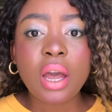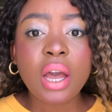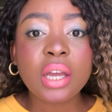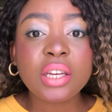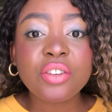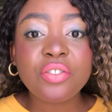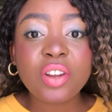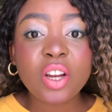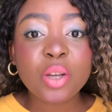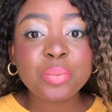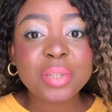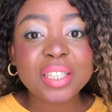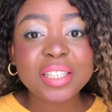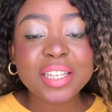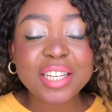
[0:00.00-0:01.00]
I
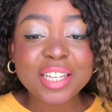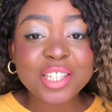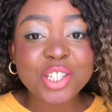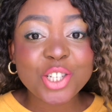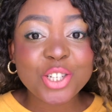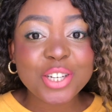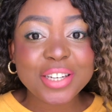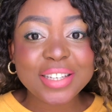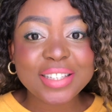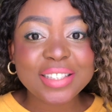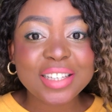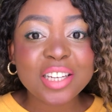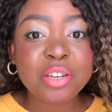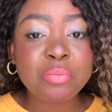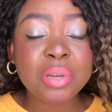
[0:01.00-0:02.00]
developed an
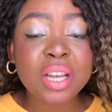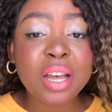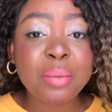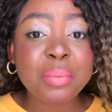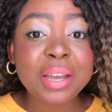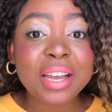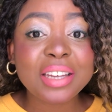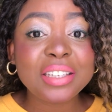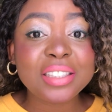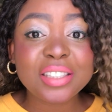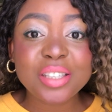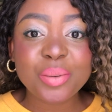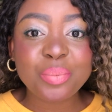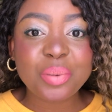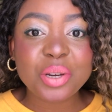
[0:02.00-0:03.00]
interest in becoming an
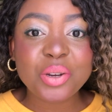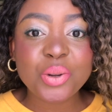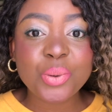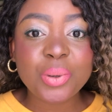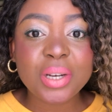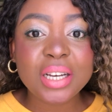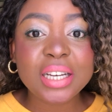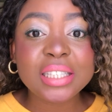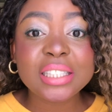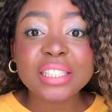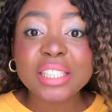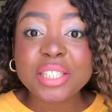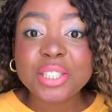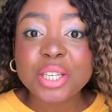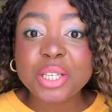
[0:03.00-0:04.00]
entrepreneur at
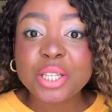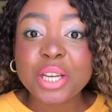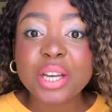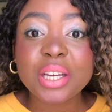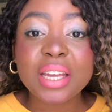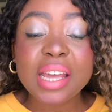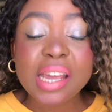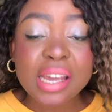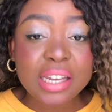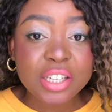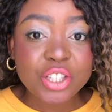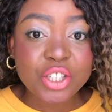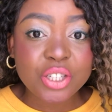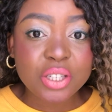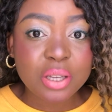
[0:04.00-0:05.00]
such a young
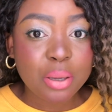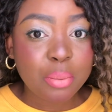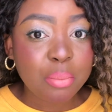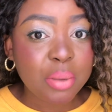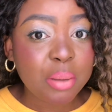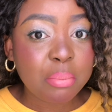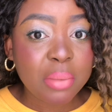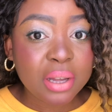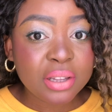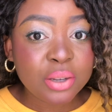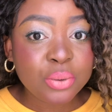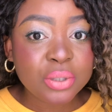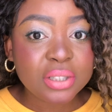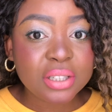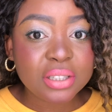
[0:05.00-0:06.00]
age. My mother
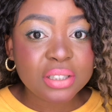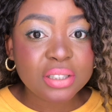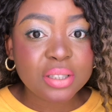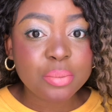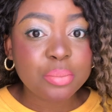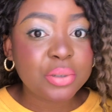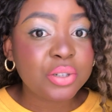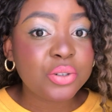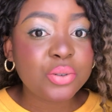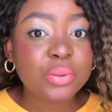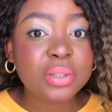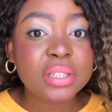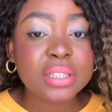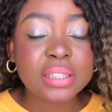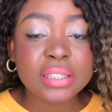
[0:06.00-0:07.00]
was an
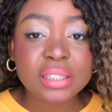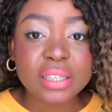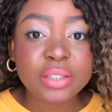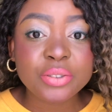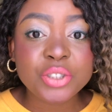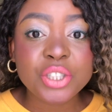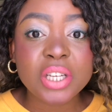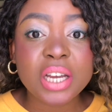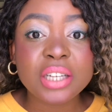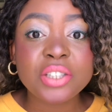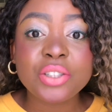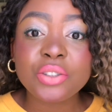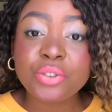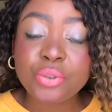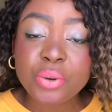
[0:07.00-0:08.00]
entrepreneur herself. She had
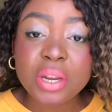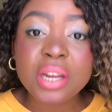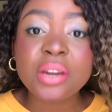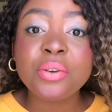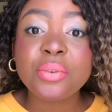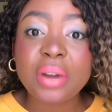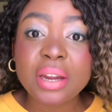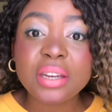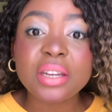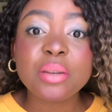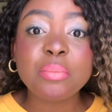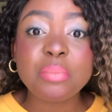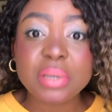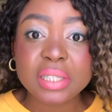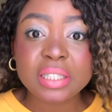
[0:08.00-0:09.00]
3
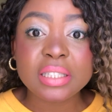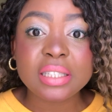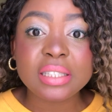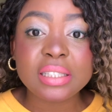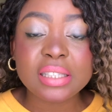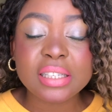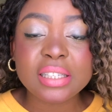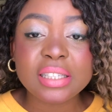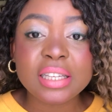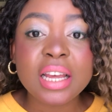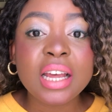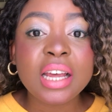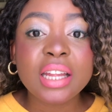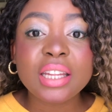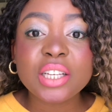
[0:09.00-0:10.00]
running businesses
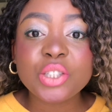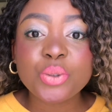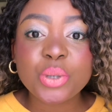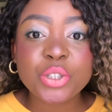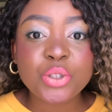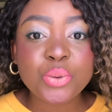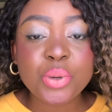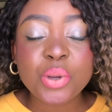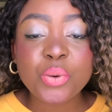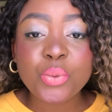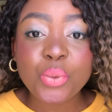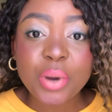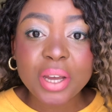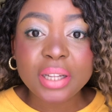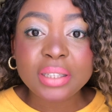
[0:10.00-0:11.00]
that were doing
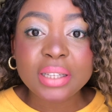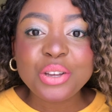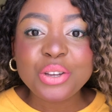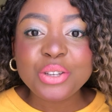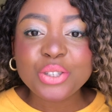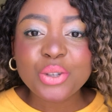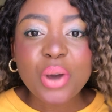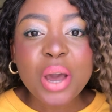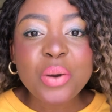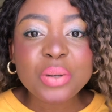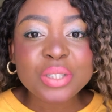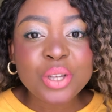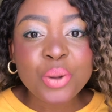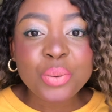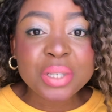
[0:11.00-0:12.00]
well. So I
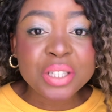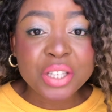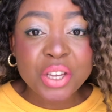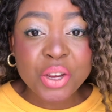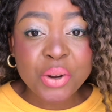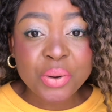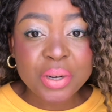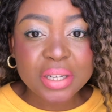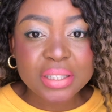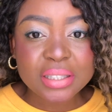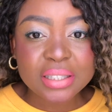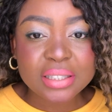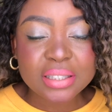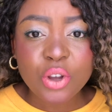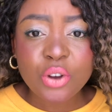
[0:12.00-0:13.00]
was always
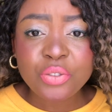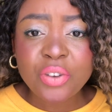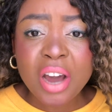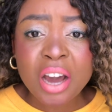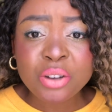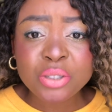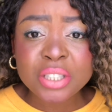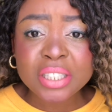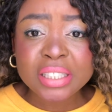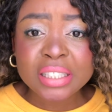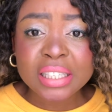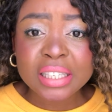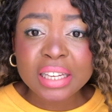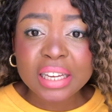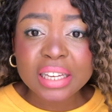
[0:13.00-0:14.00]
curious of how she
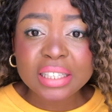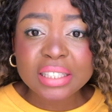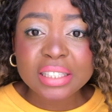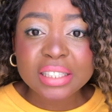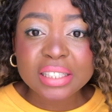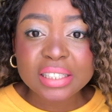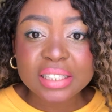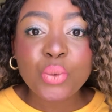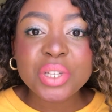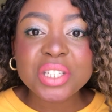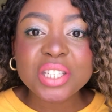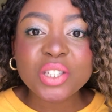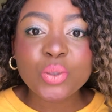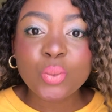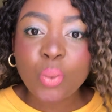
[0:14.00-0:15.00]
did it, which
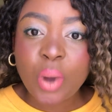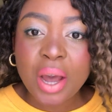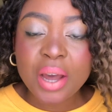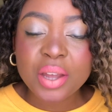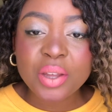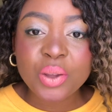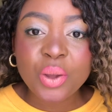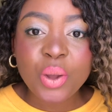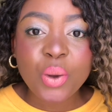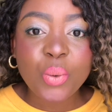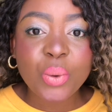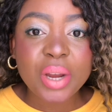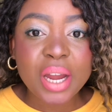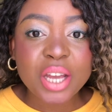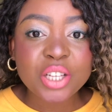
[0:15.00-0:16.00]
is why
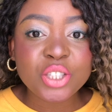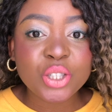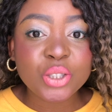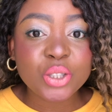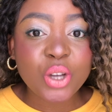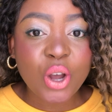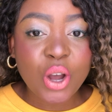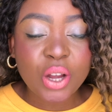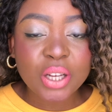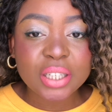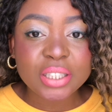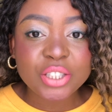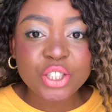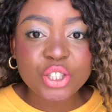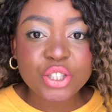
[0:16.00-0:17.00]
when I joined
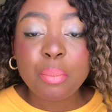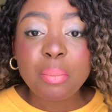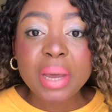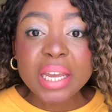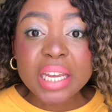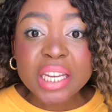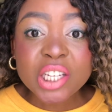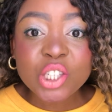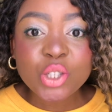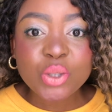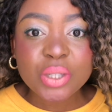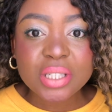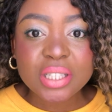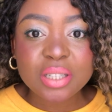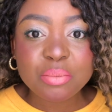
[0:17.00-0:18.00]
college, my
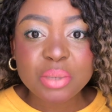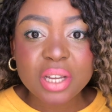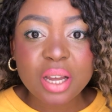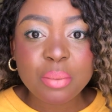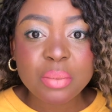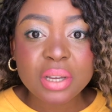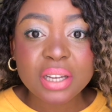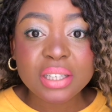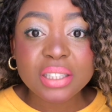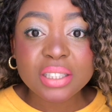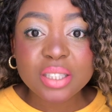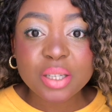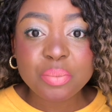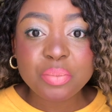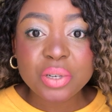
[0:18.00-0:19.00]
interest in becoming an
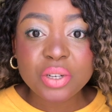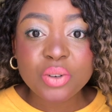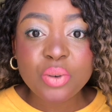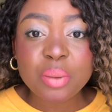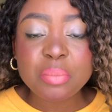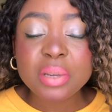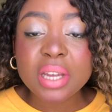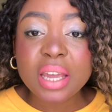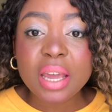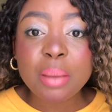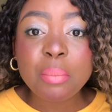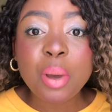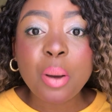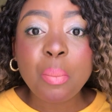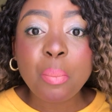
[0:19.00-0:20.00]
entrepreneur
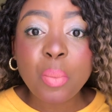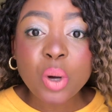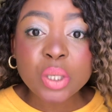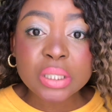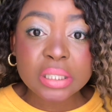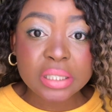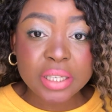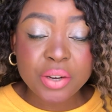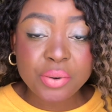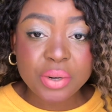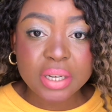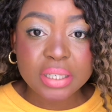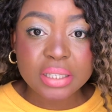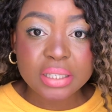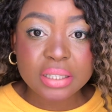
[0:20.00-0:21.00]
became more
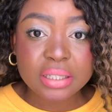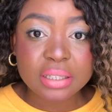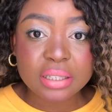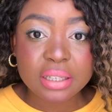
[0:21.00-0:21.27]
serious,